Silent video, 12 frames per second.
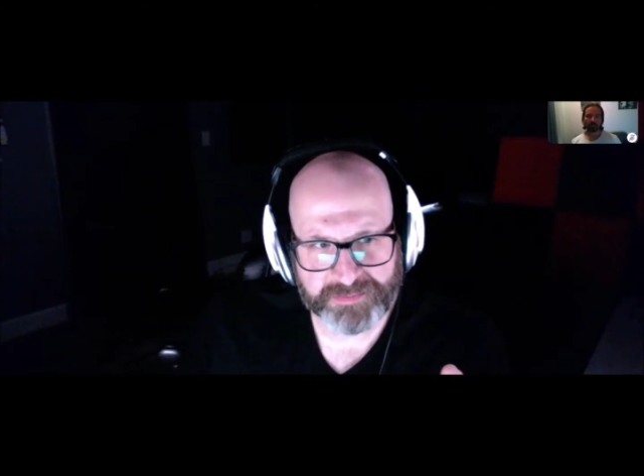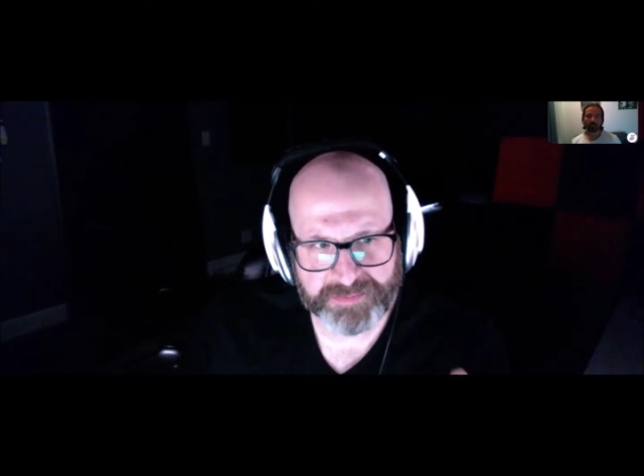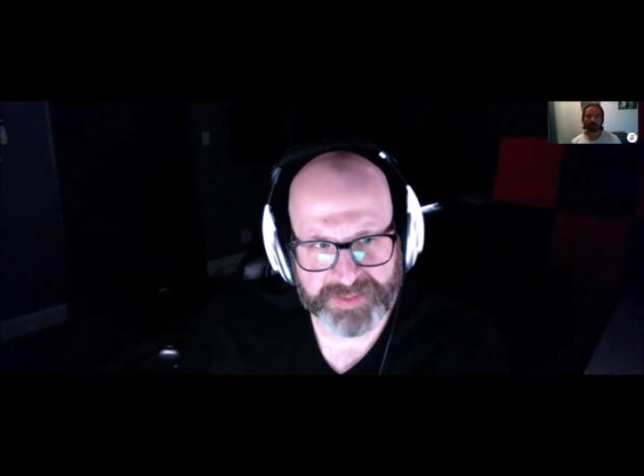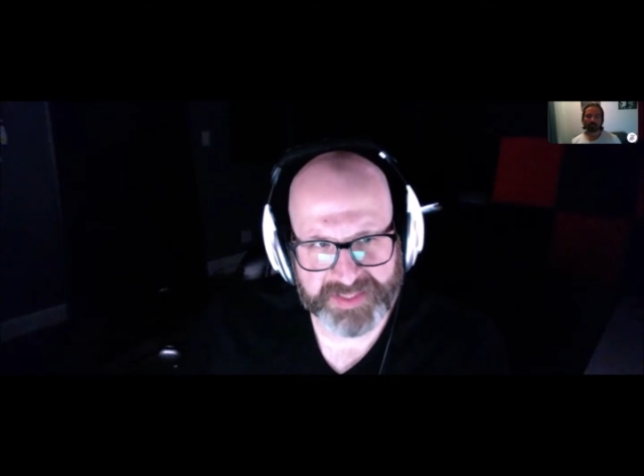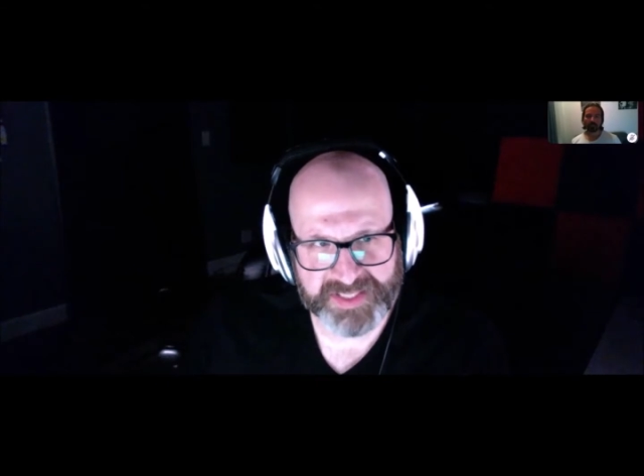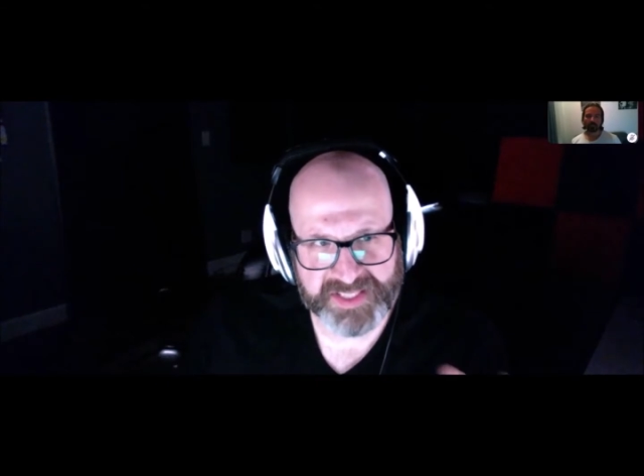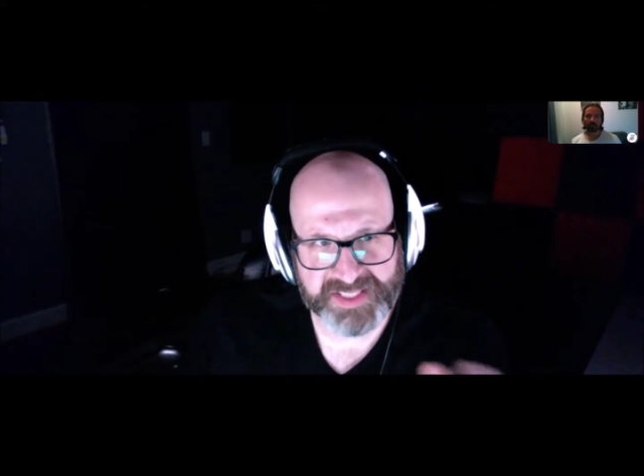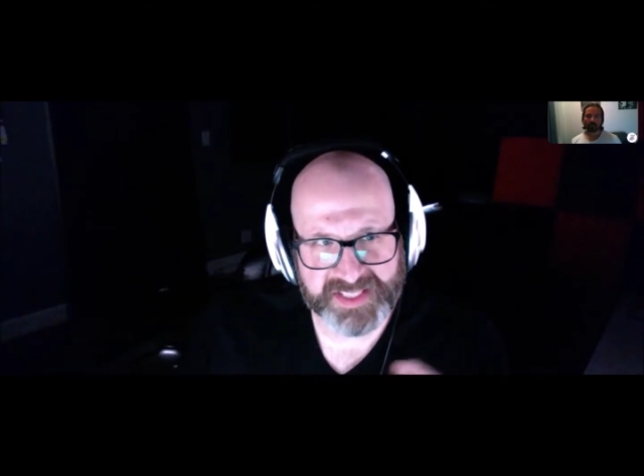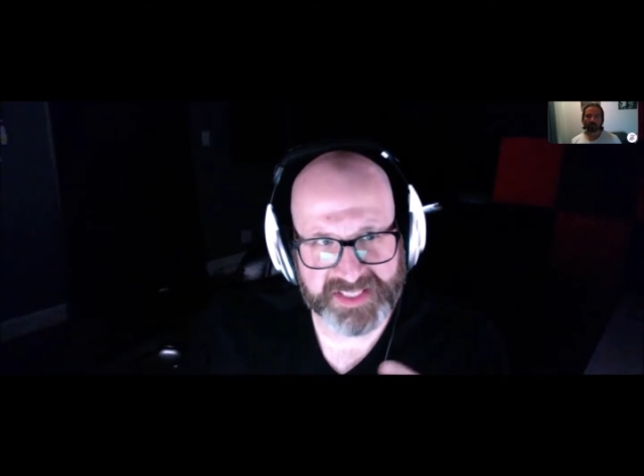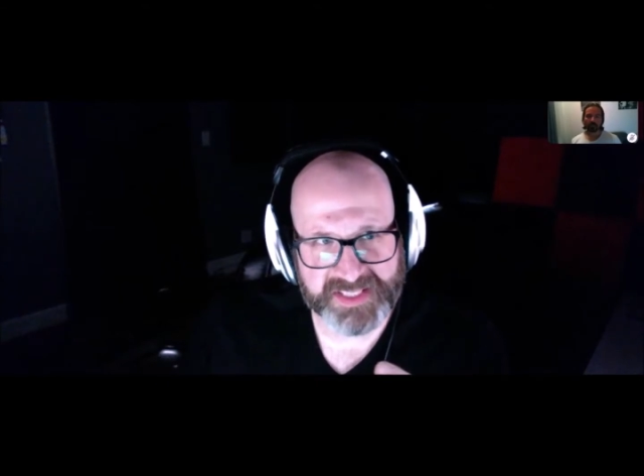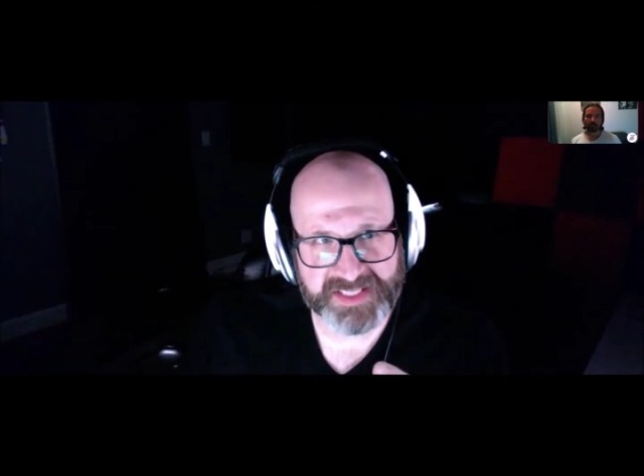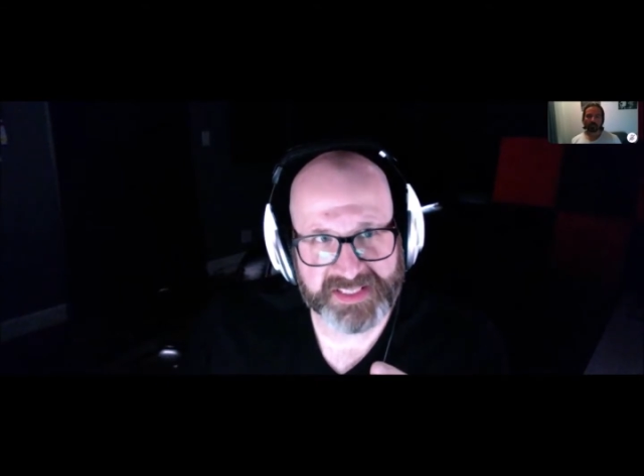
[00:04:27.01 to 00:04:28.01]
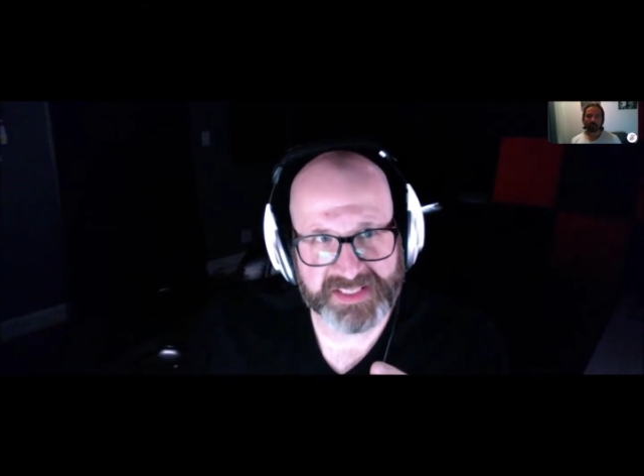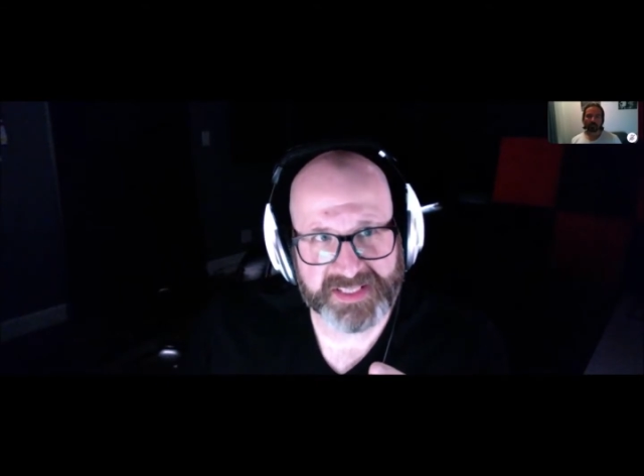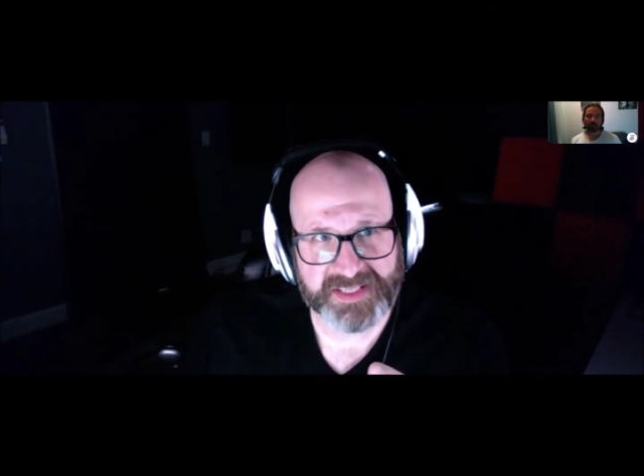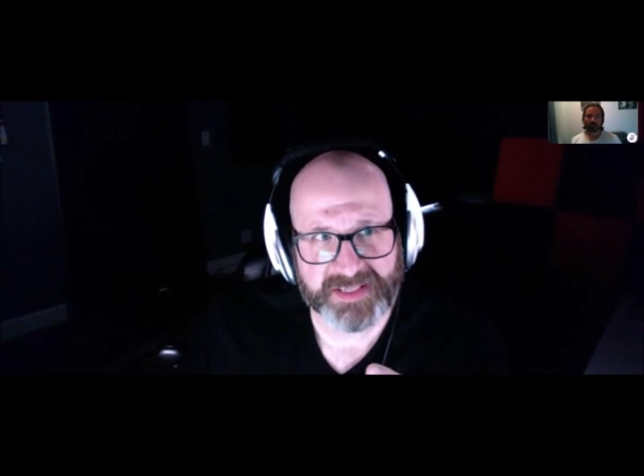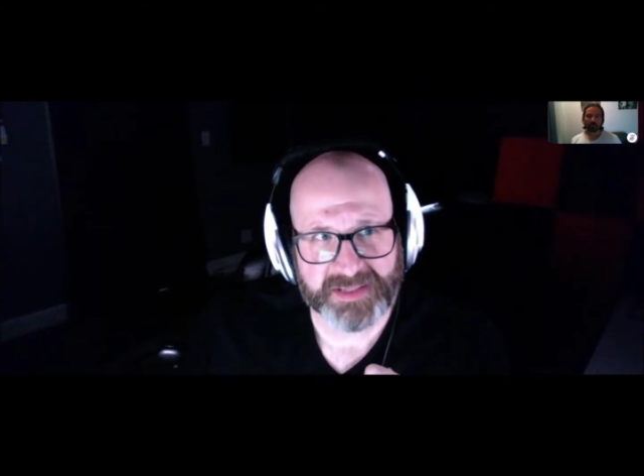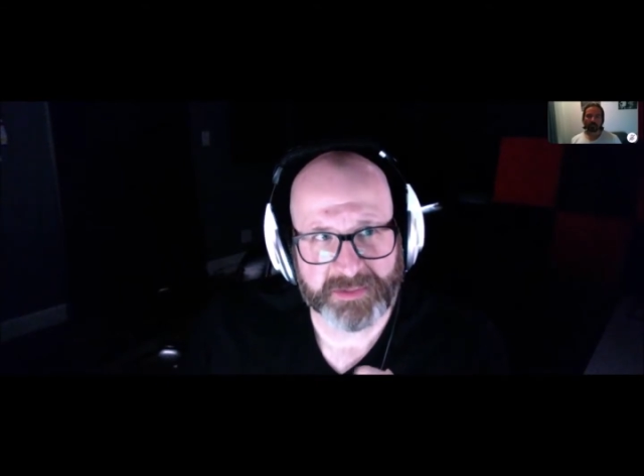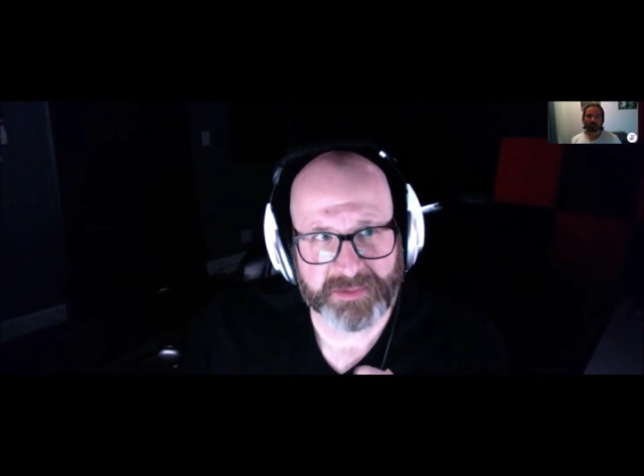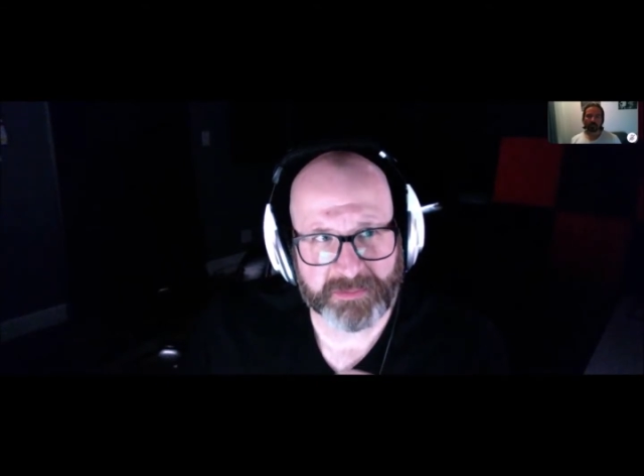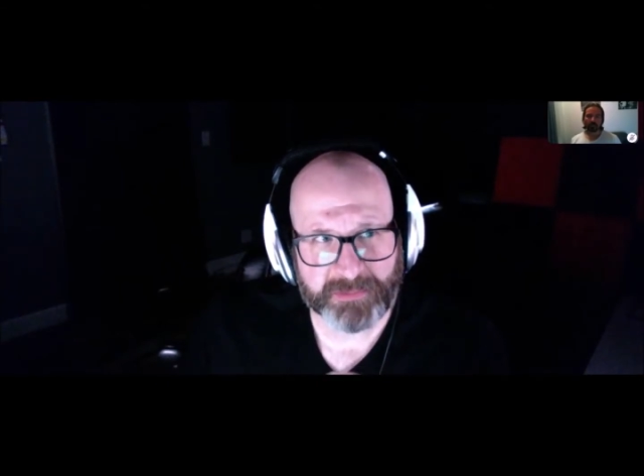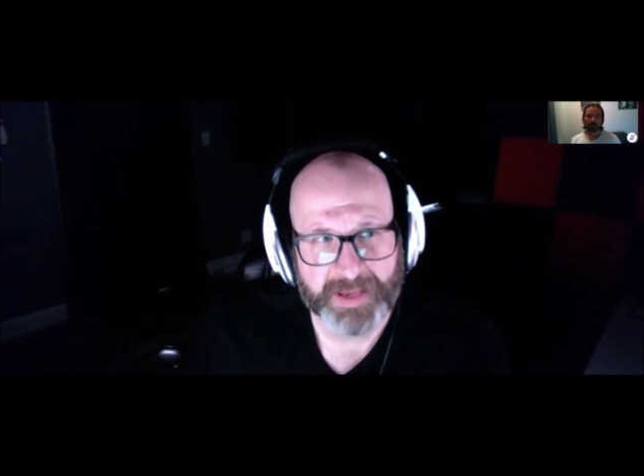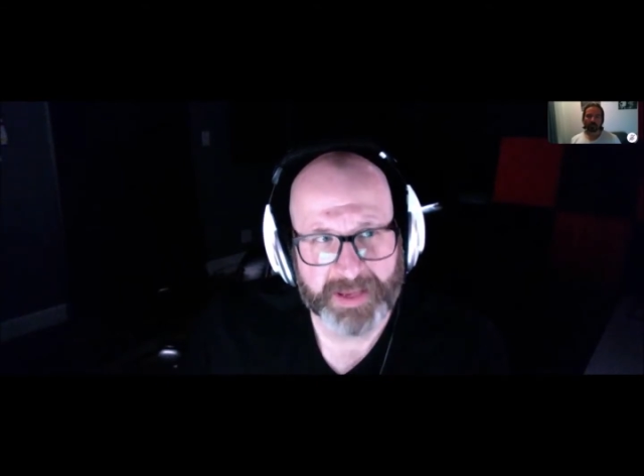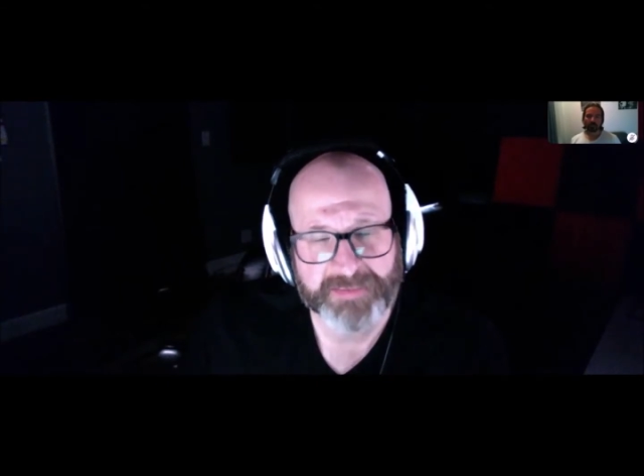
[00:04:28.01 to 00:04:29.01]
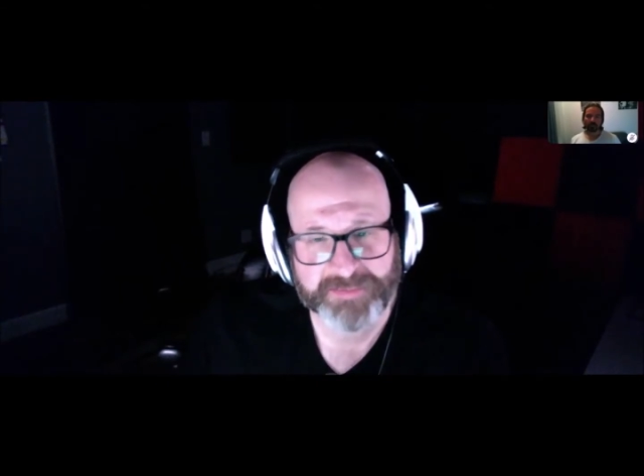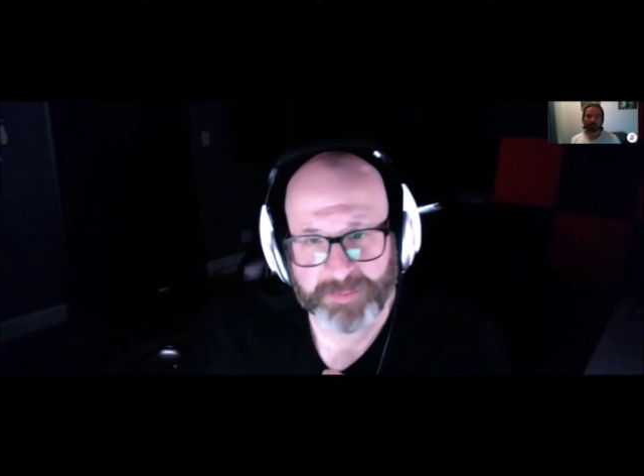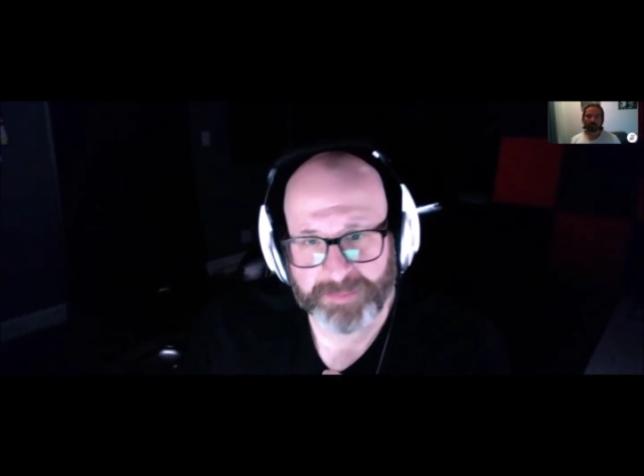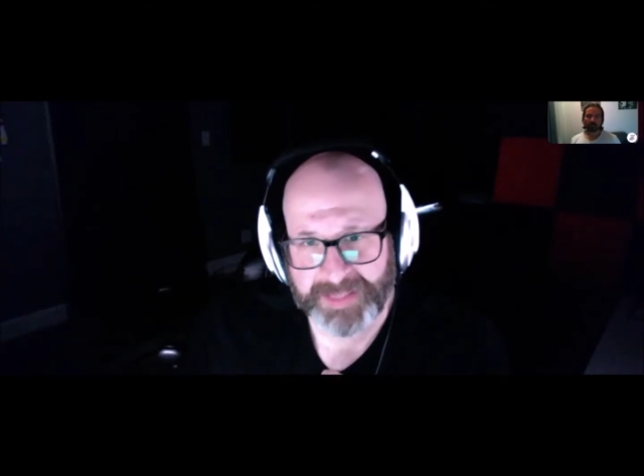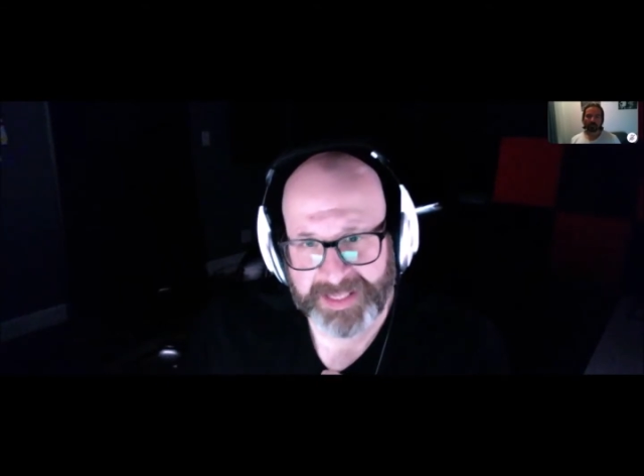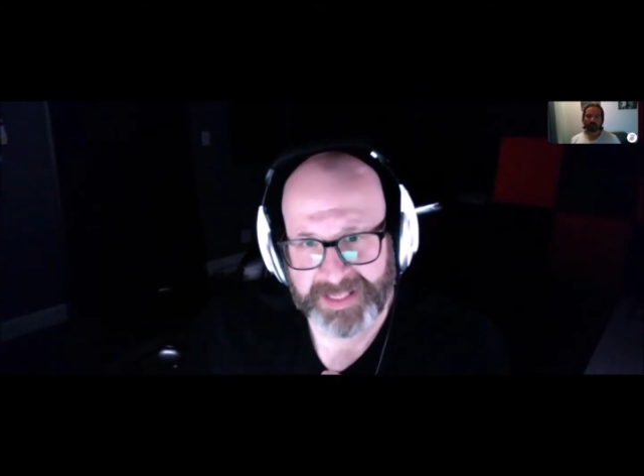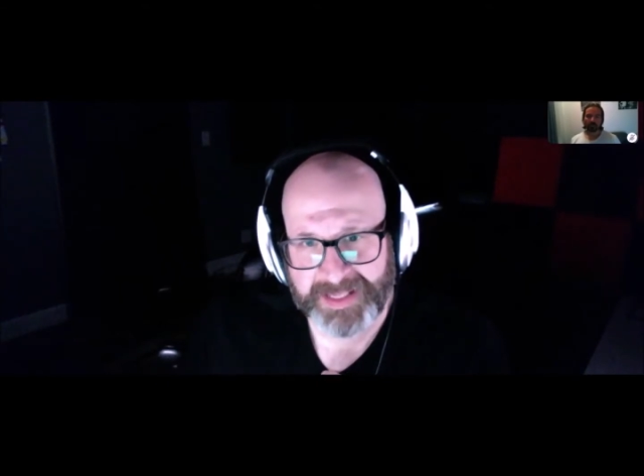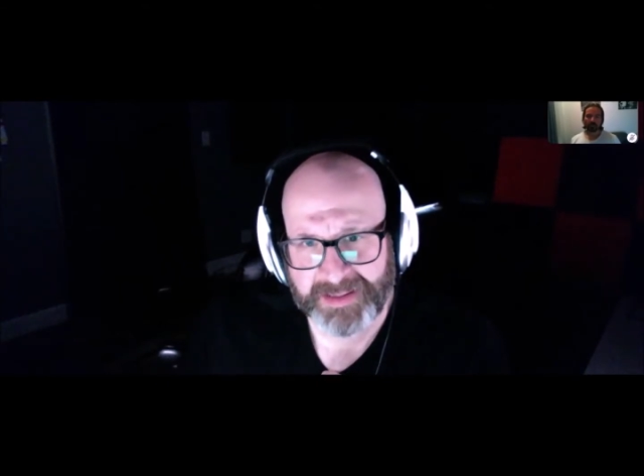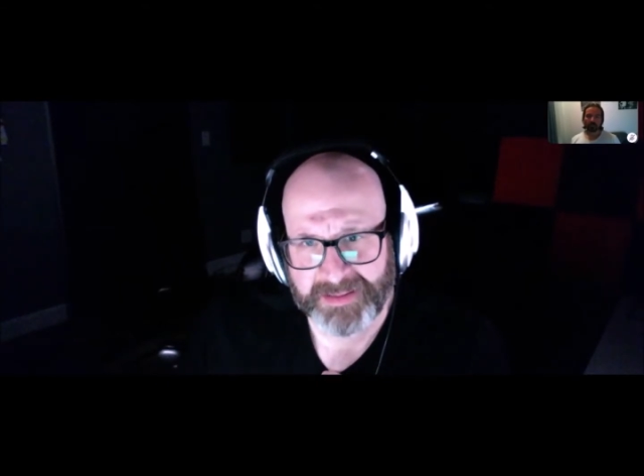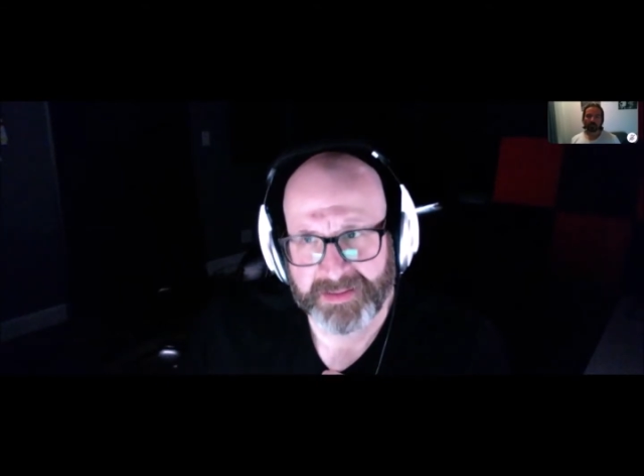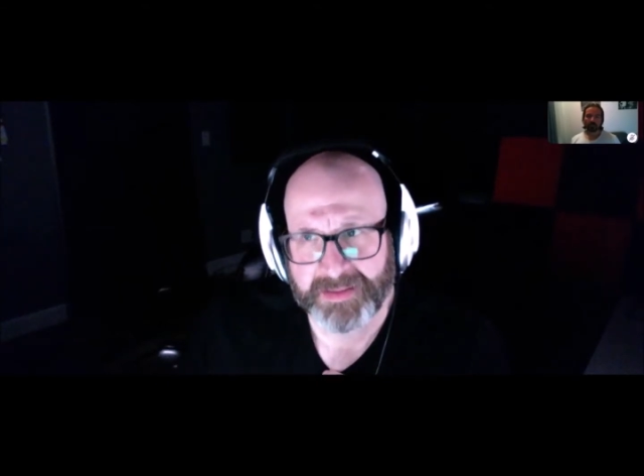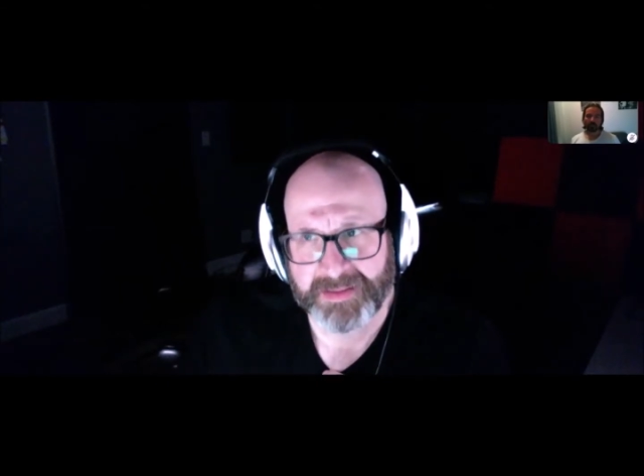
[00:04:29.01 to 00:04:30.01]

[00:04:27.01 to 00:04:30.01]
business isn't right for me